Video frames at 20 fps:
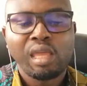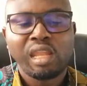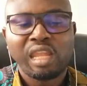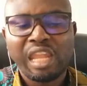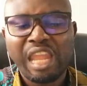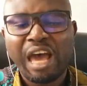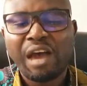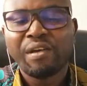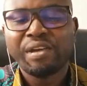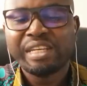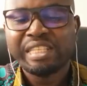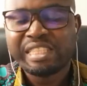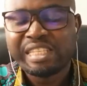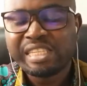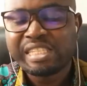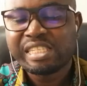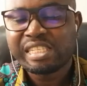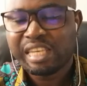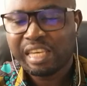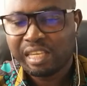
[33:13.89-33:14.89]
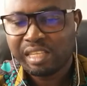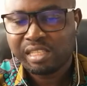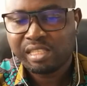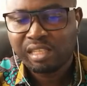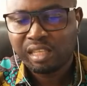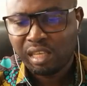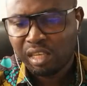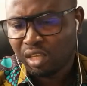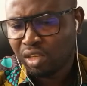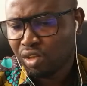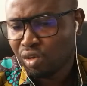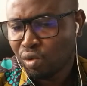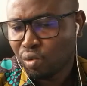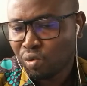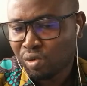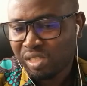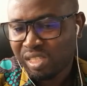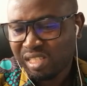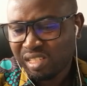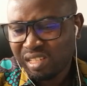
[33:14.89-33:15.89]
Now, in this case, you
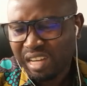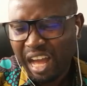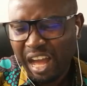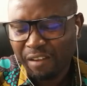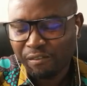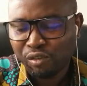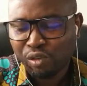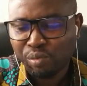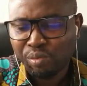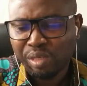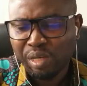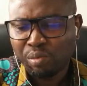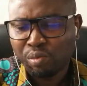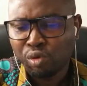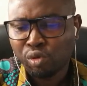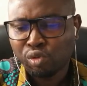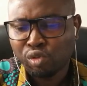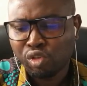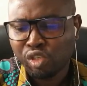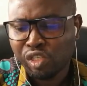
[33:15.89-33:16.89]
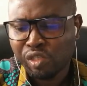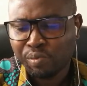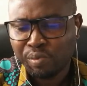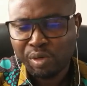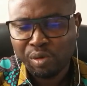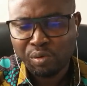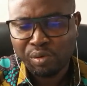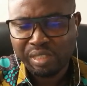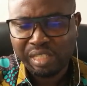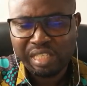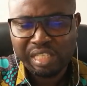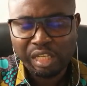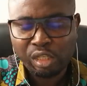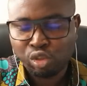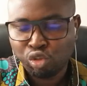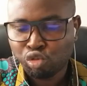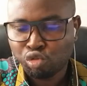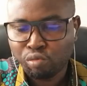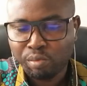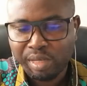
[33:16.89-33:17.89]
will still have to be able to speak within the
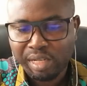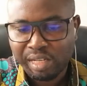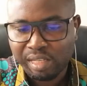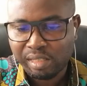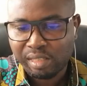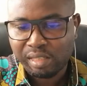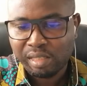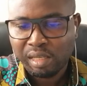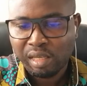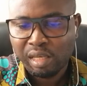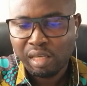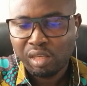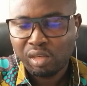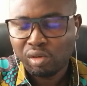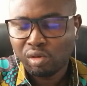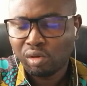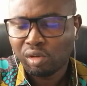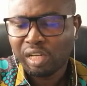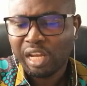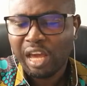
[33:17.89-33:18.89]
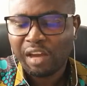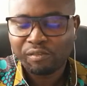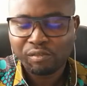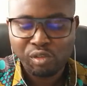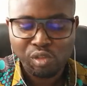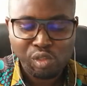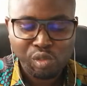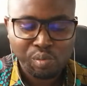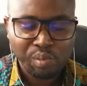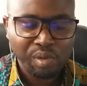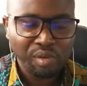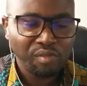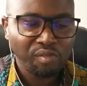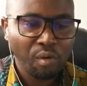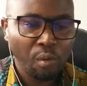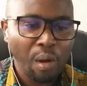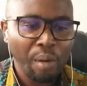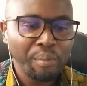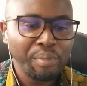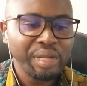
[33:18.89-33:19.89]
2 minutes. You don't have to speak for
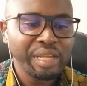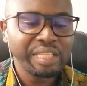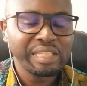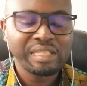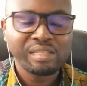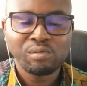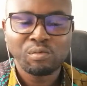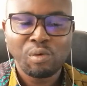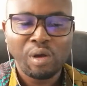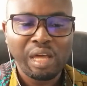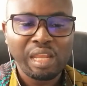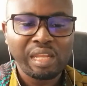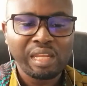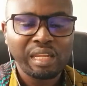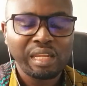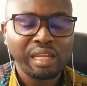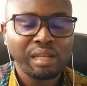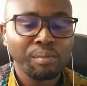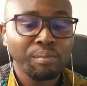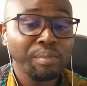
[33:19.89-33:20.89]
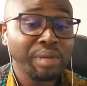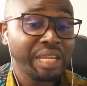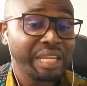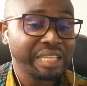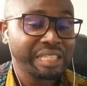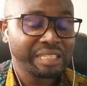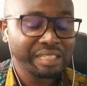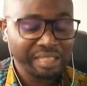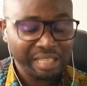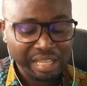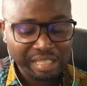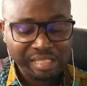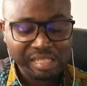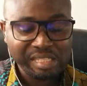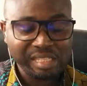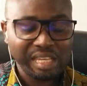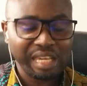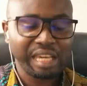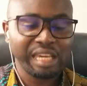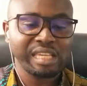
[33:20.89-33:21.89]
1 minute 30
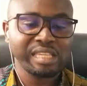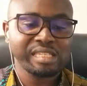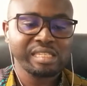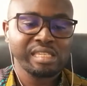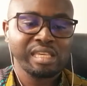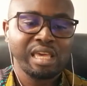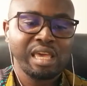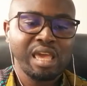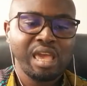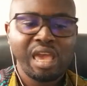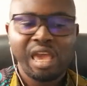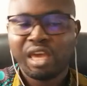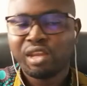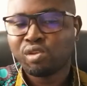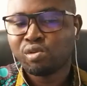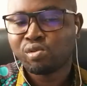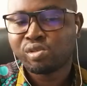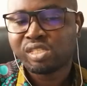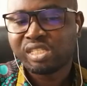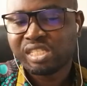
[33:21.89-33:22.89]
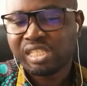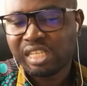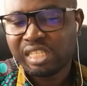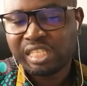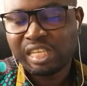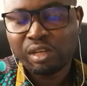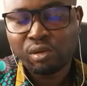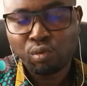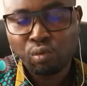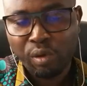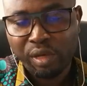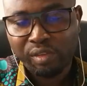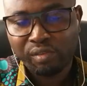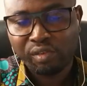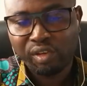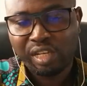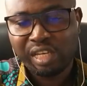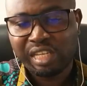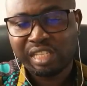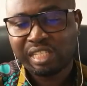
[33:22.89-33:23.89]
seconds, and you sit and wait for
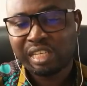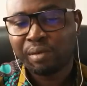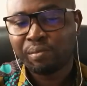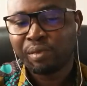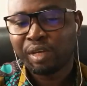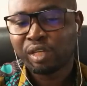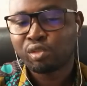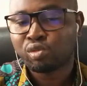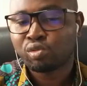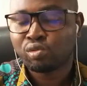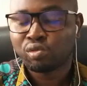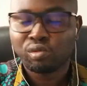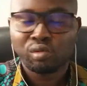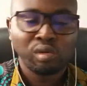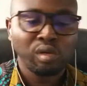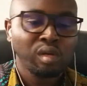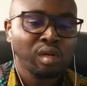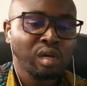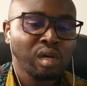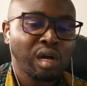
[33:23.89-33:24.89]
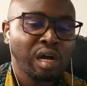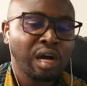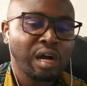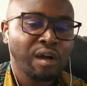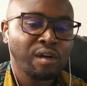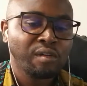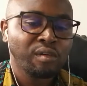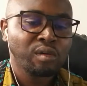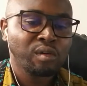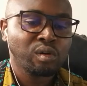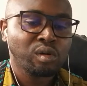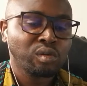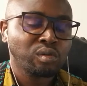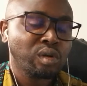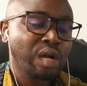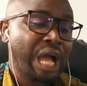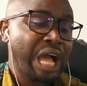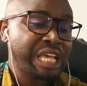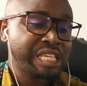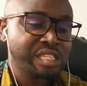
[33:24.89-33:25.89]
the examiner to
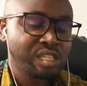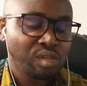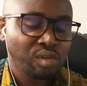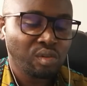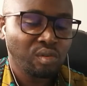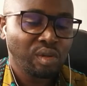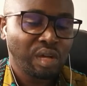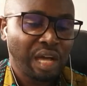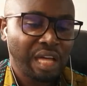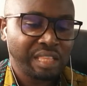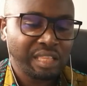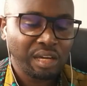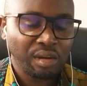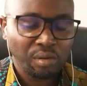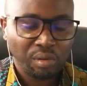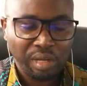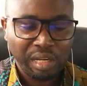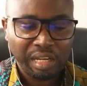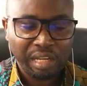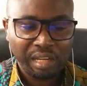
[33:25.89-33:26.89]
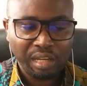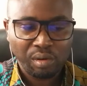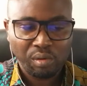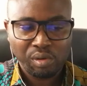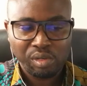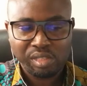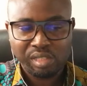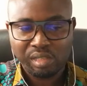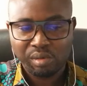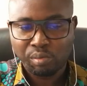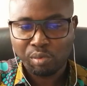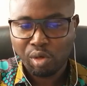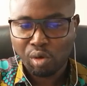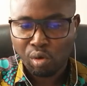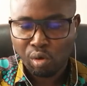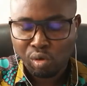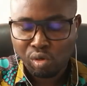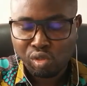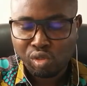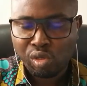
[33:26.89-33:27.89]
ask you another question.
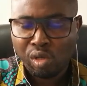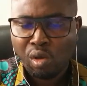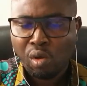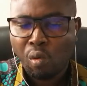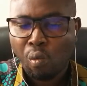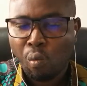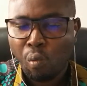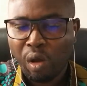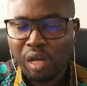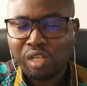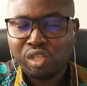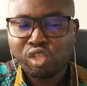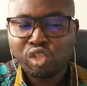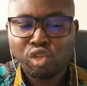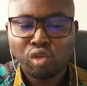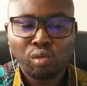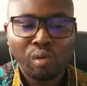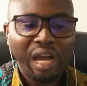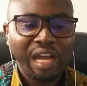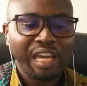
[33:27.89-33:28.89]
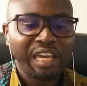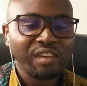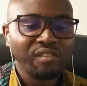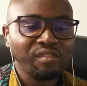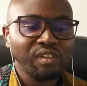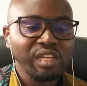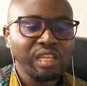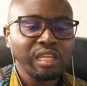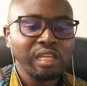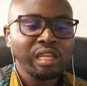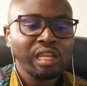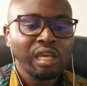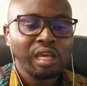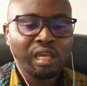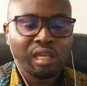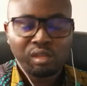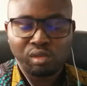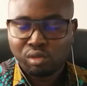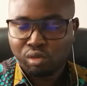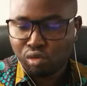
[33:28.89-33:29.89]
Because once you are given
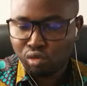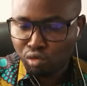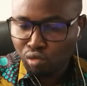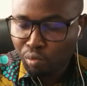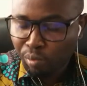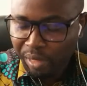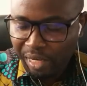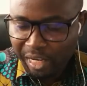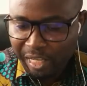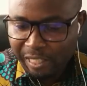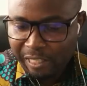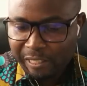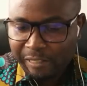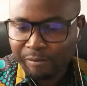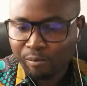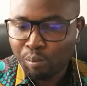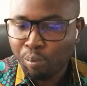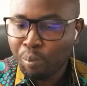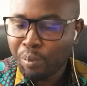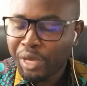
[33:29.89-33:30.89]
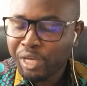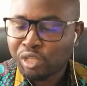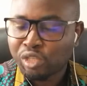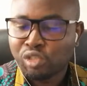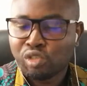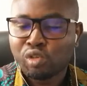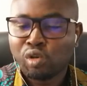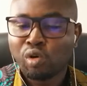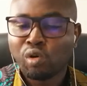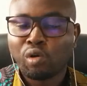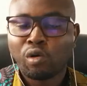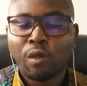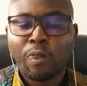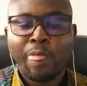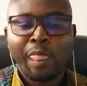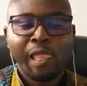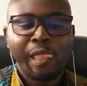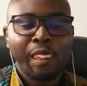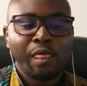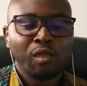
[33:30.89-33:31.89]
2 minutes, make sure
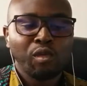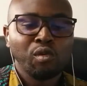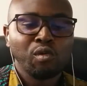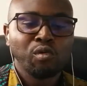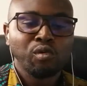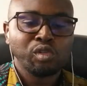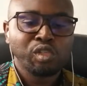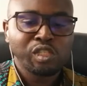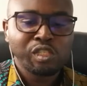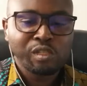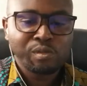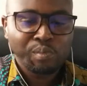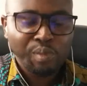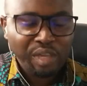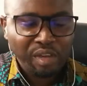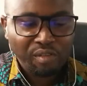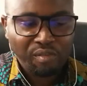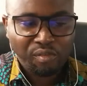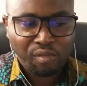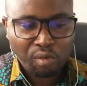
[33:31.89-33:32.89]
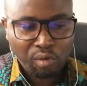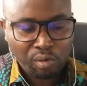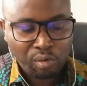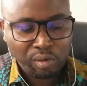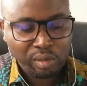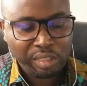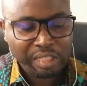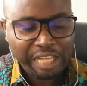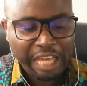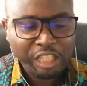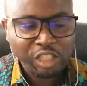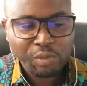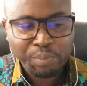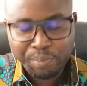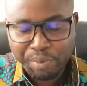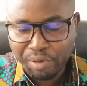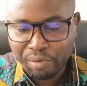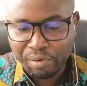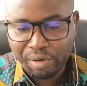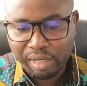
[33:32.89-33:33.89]
you speak for that
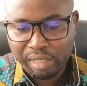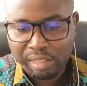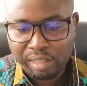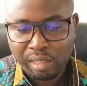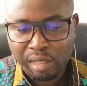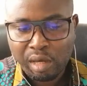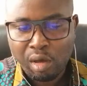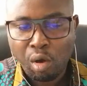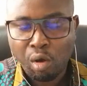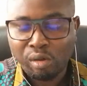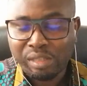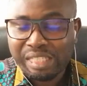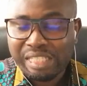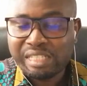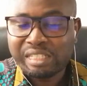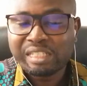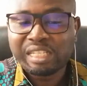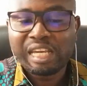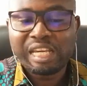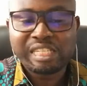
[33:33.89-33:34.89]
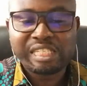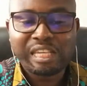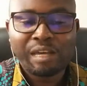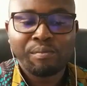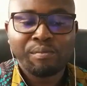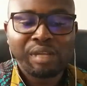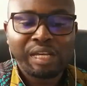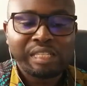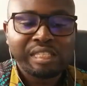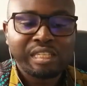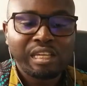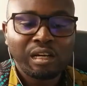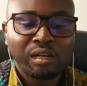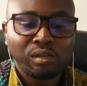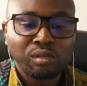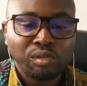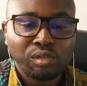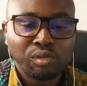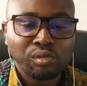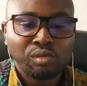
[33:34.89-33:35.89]
period until the examiner
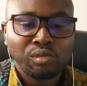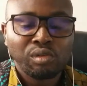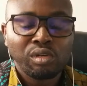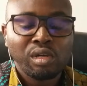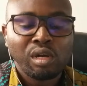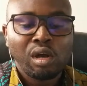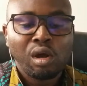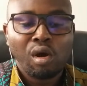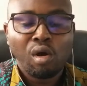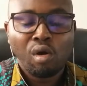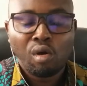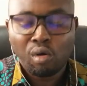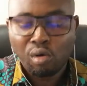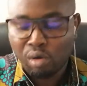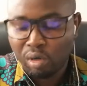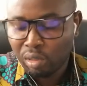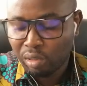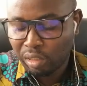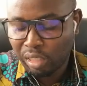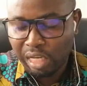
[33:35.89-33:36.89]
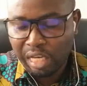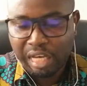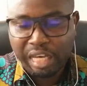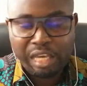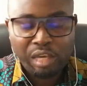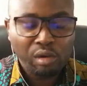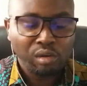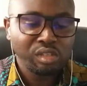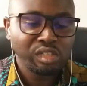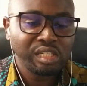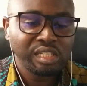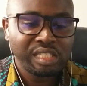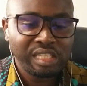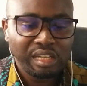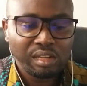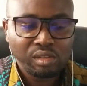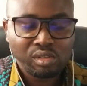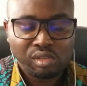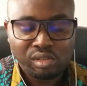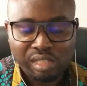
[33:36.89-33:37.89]
tells you, or he or she
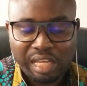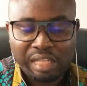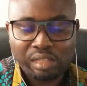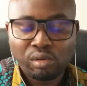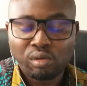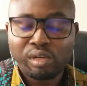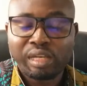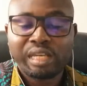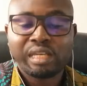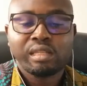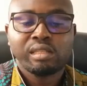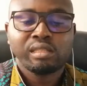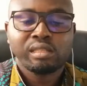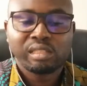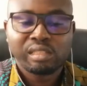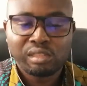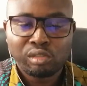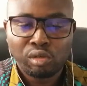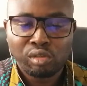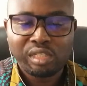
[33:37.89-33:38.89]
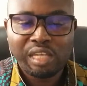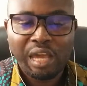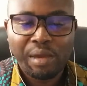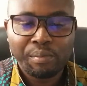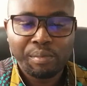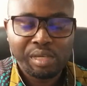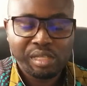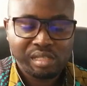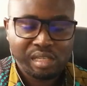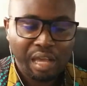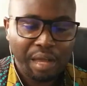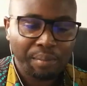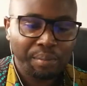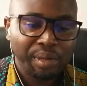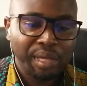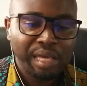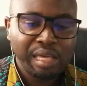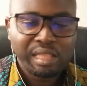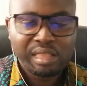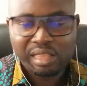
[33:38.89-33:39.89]
tells you that okay, your time is up.
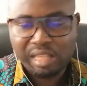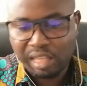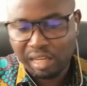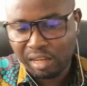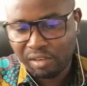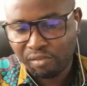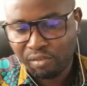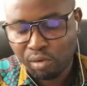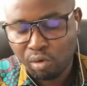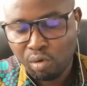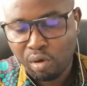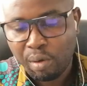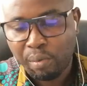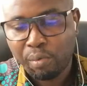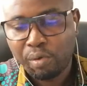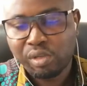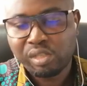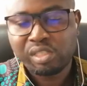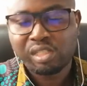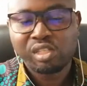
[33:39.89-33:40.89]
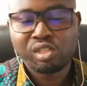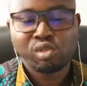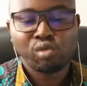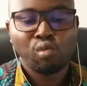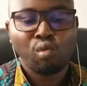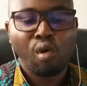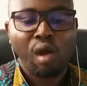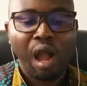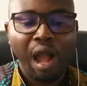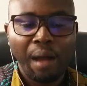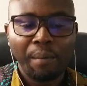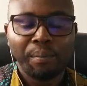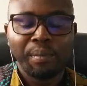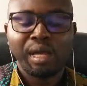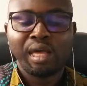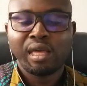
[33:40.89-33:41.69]
Then the follow-up questions will come.